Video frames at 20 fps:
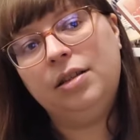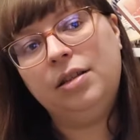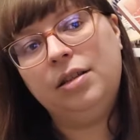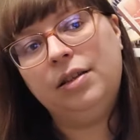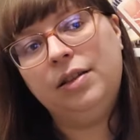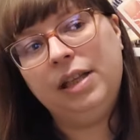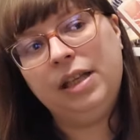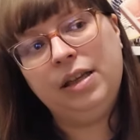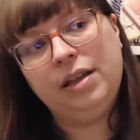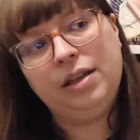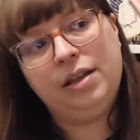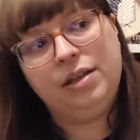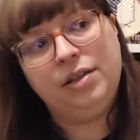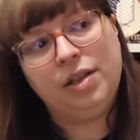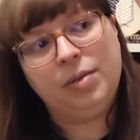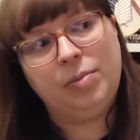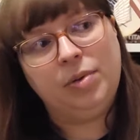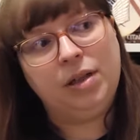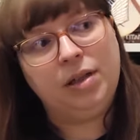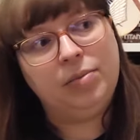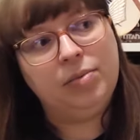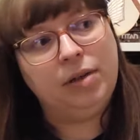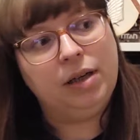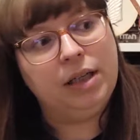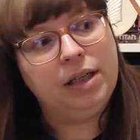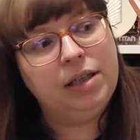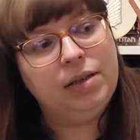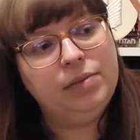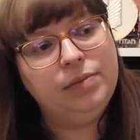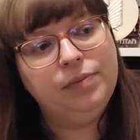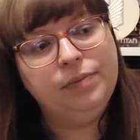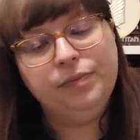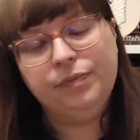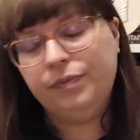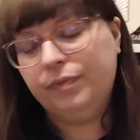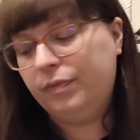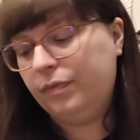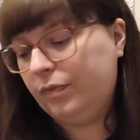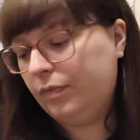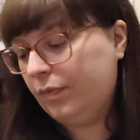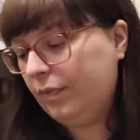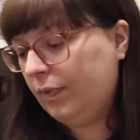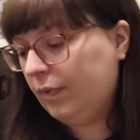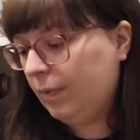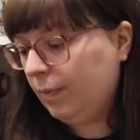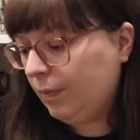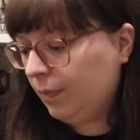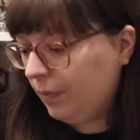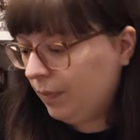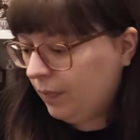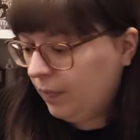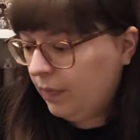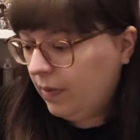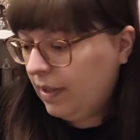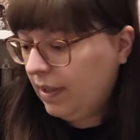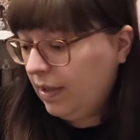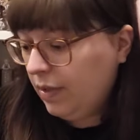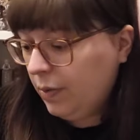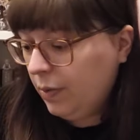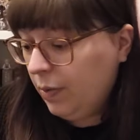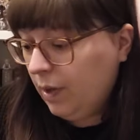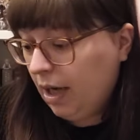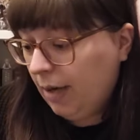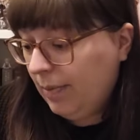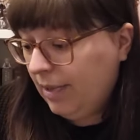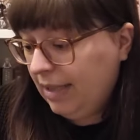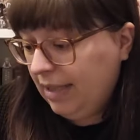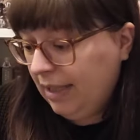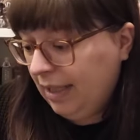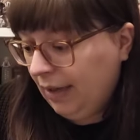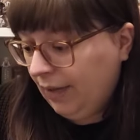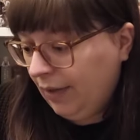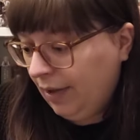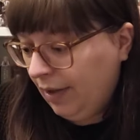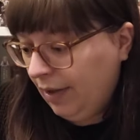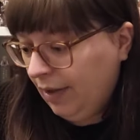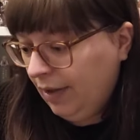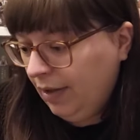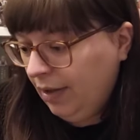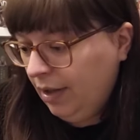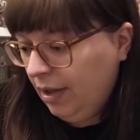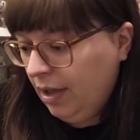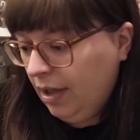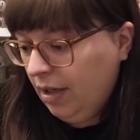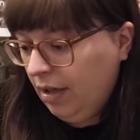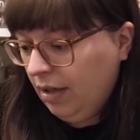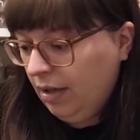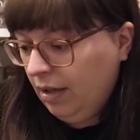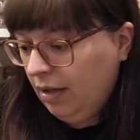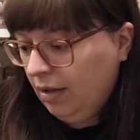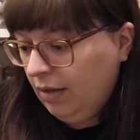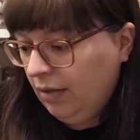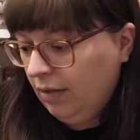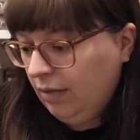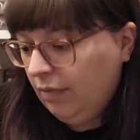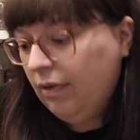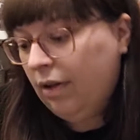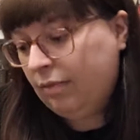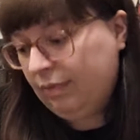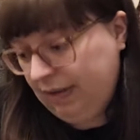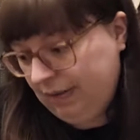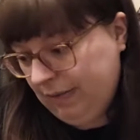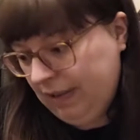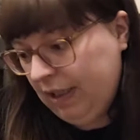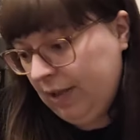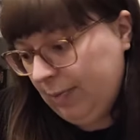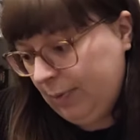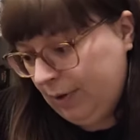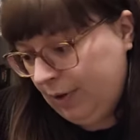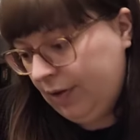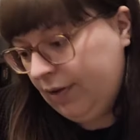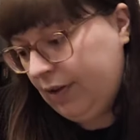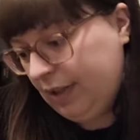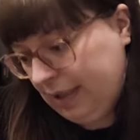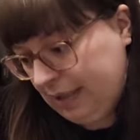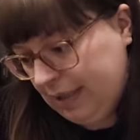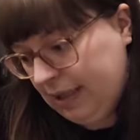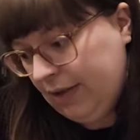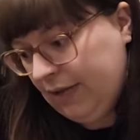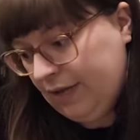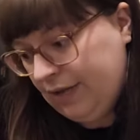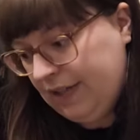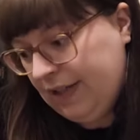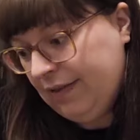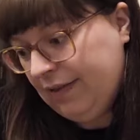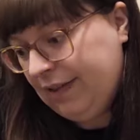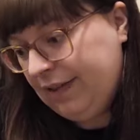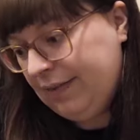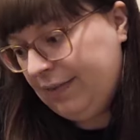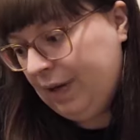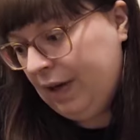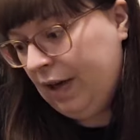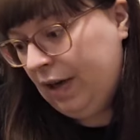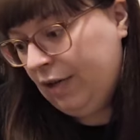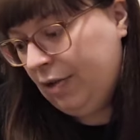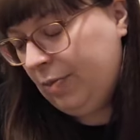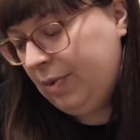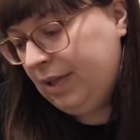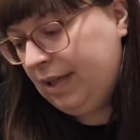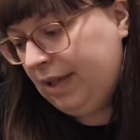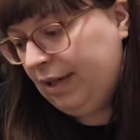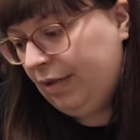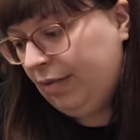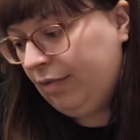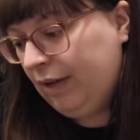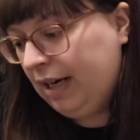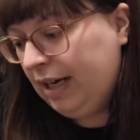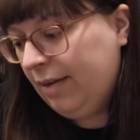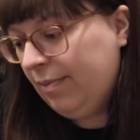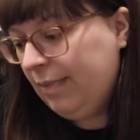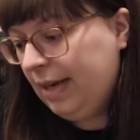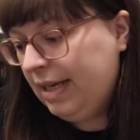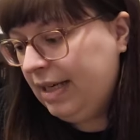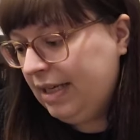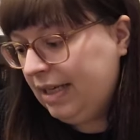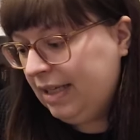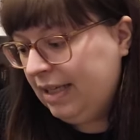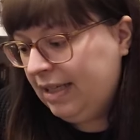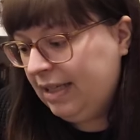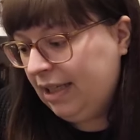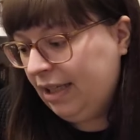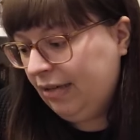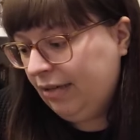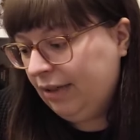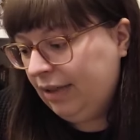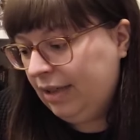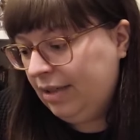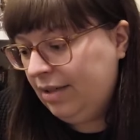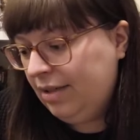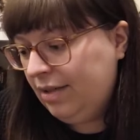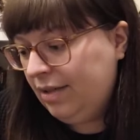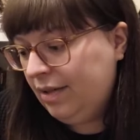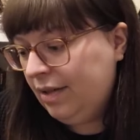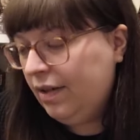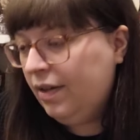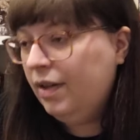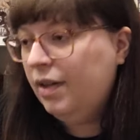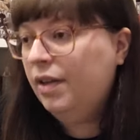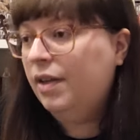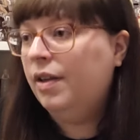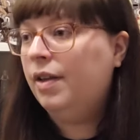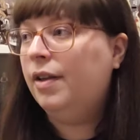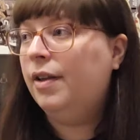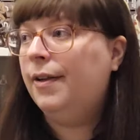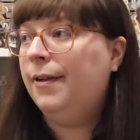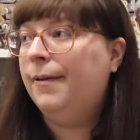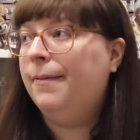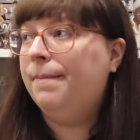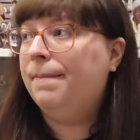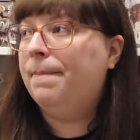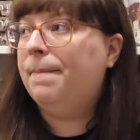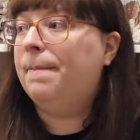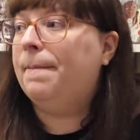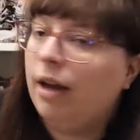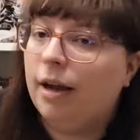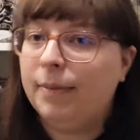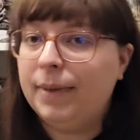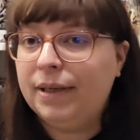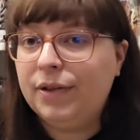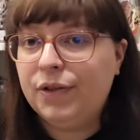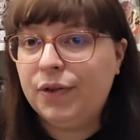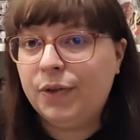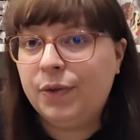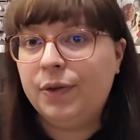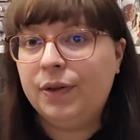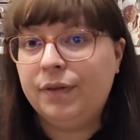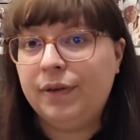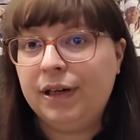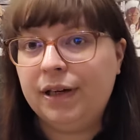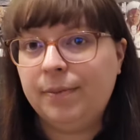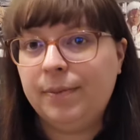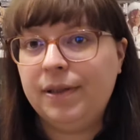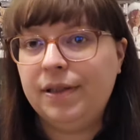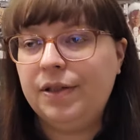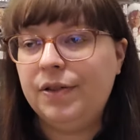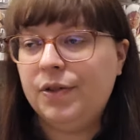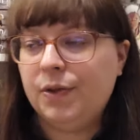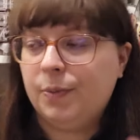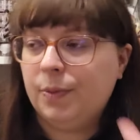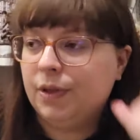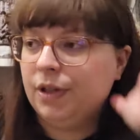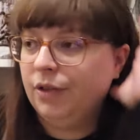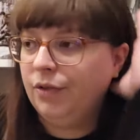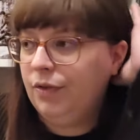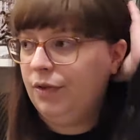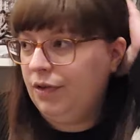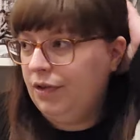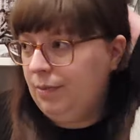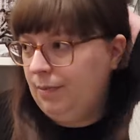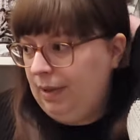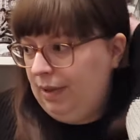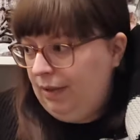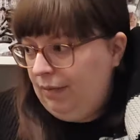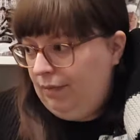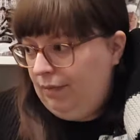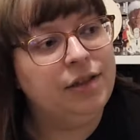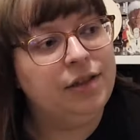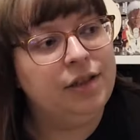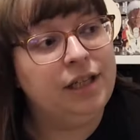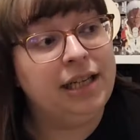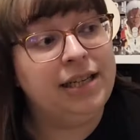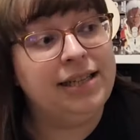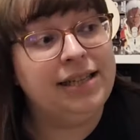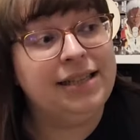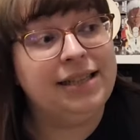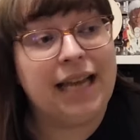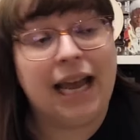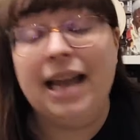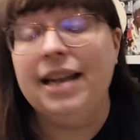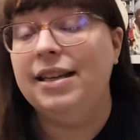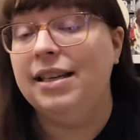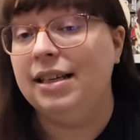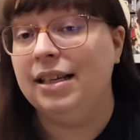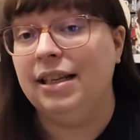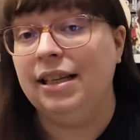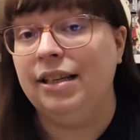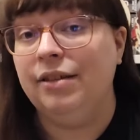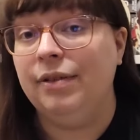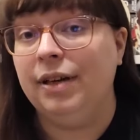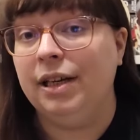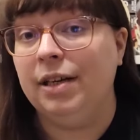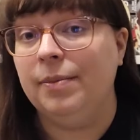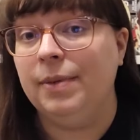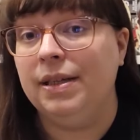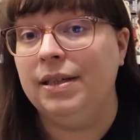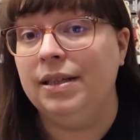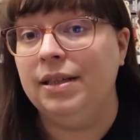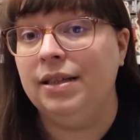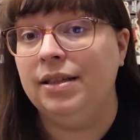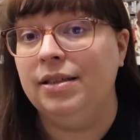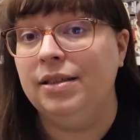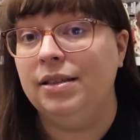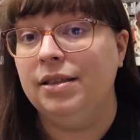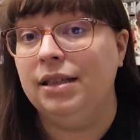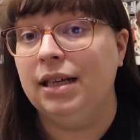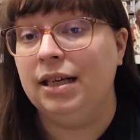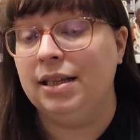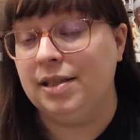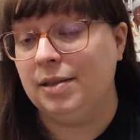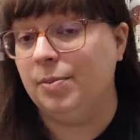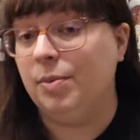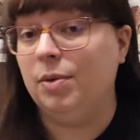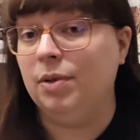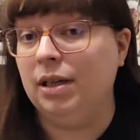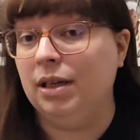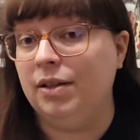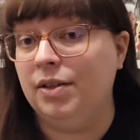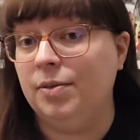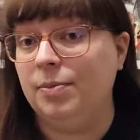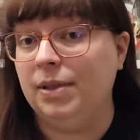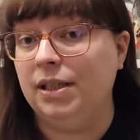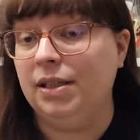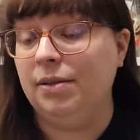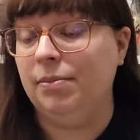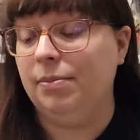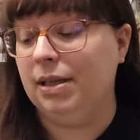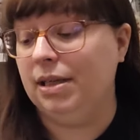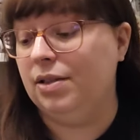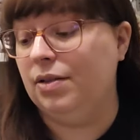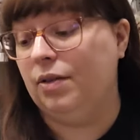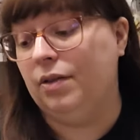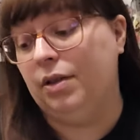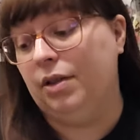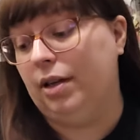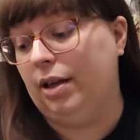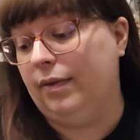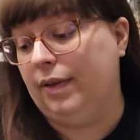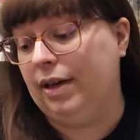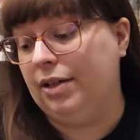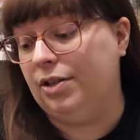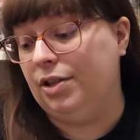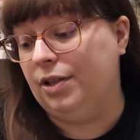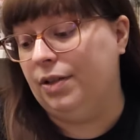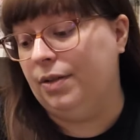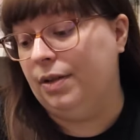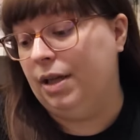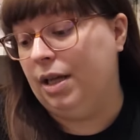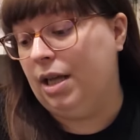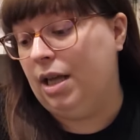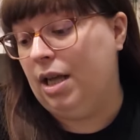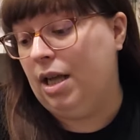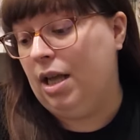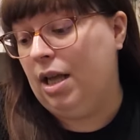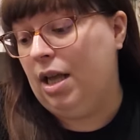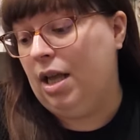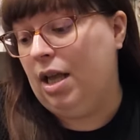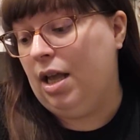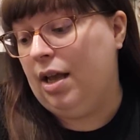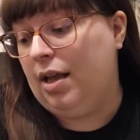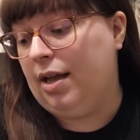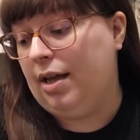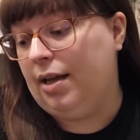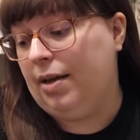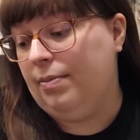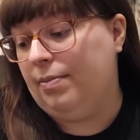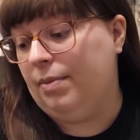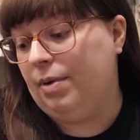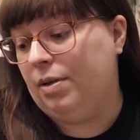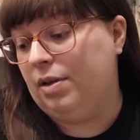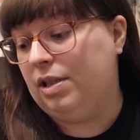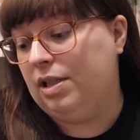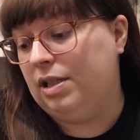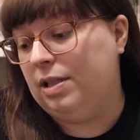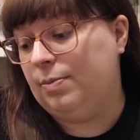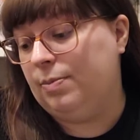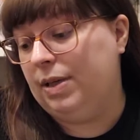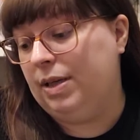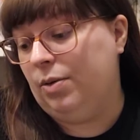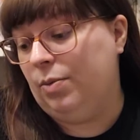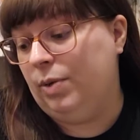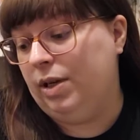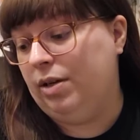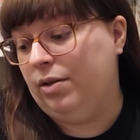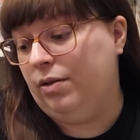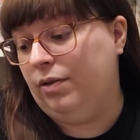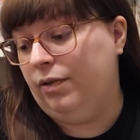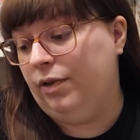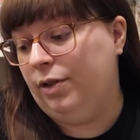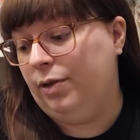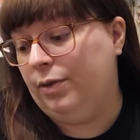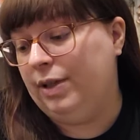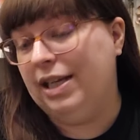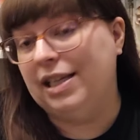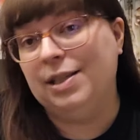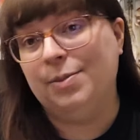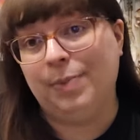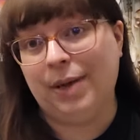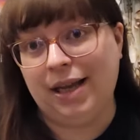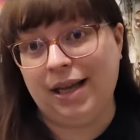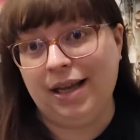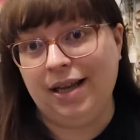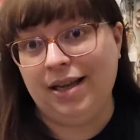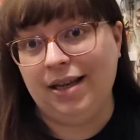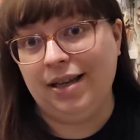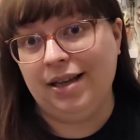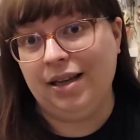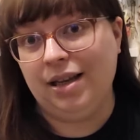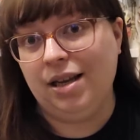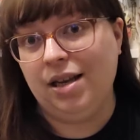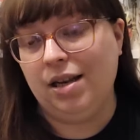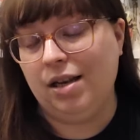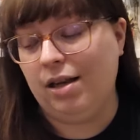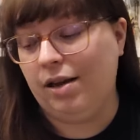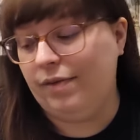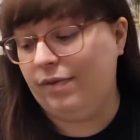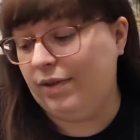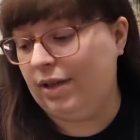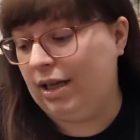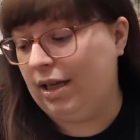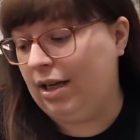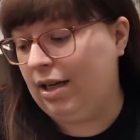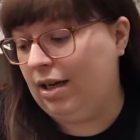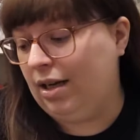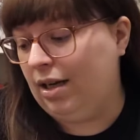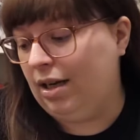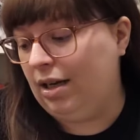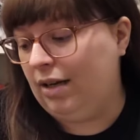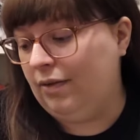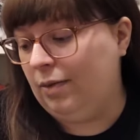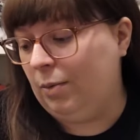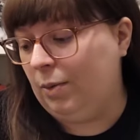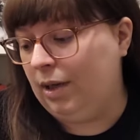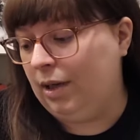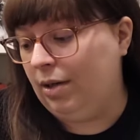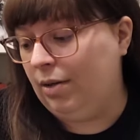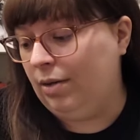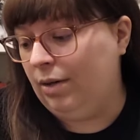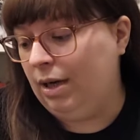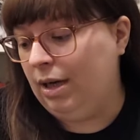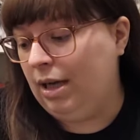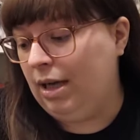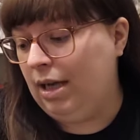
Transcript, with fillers: I think I can double up, right? This is all coming together. A reread a book to continue the series 100%. A recommended series. I mean, Tori recommended Zom 100 to me. Jess technically recommended Alice in Borderland to me based on the live action. Um, spin a wheel for your next pick. Love that. I love a wheel.